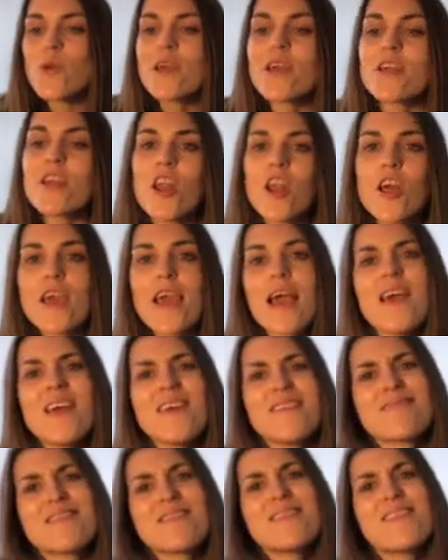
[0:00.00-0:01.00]
going to look at,
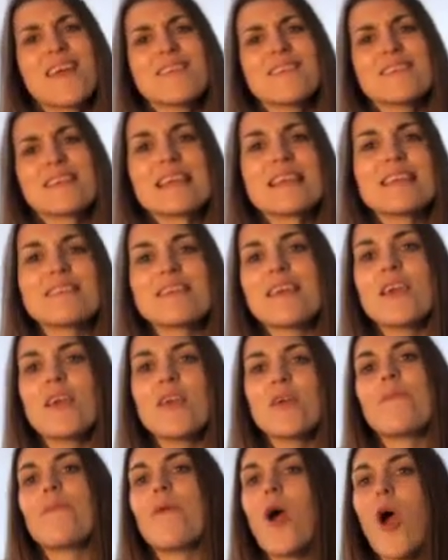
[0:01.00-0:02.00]
nice and
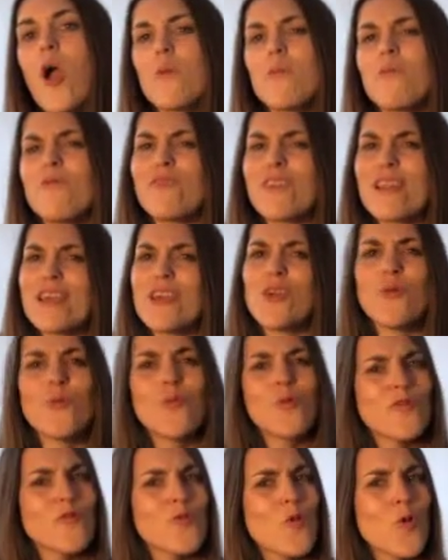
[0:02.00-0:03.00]
easy, hopefully you
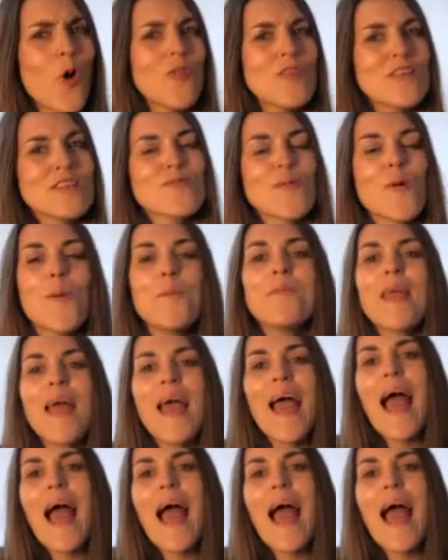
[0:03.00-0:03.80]
would have all got this one,